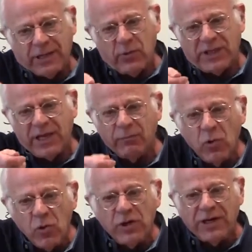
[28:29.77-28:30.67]
In other words, their
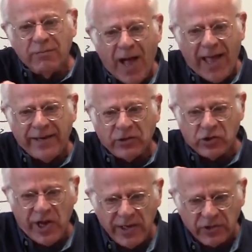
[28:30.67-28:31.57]
mood and
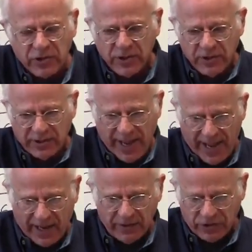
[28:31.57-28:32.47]
mind change
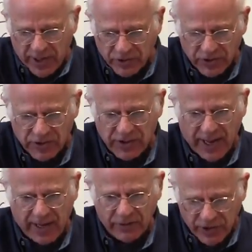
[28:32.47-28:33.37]
now, changes
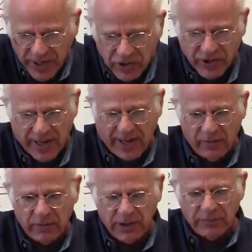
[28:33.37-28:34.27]
now, change
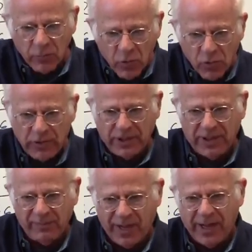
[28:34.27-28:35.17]
now. Their mood
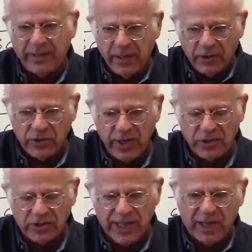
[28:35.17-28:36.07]
and their mind
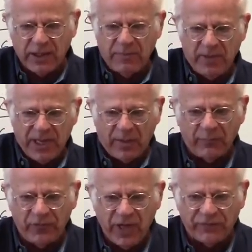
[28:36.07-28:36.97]
changes now. They
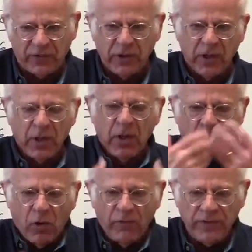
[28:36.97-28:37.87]
become fearful
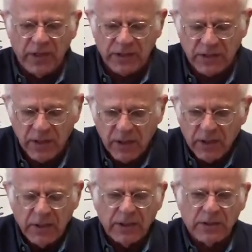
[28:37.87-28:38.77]
over this,
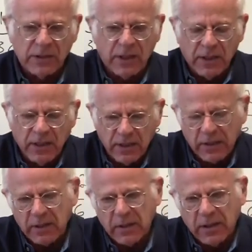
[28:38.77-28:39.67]
this uh,
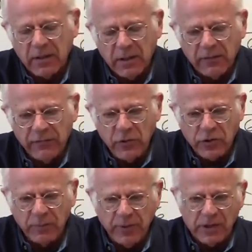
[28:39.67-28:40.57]
uh, uh,
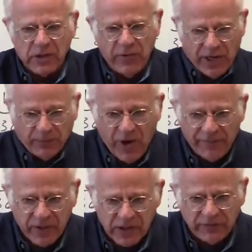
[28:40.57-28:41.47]
future, because the rate of
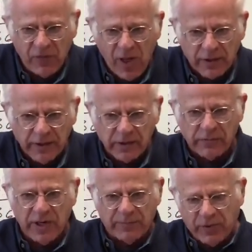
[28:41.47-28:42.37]
profit is falling, and
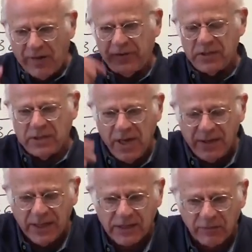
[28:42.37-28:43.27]
the rate of profit is an
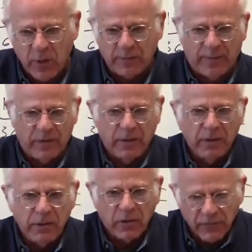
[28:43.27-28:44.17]
index of what, you
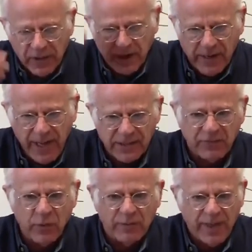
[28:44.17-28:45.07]
know, in their heads
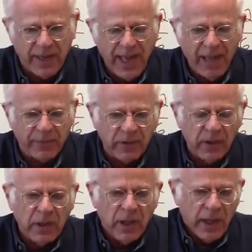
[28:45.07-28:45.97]
of what may happen.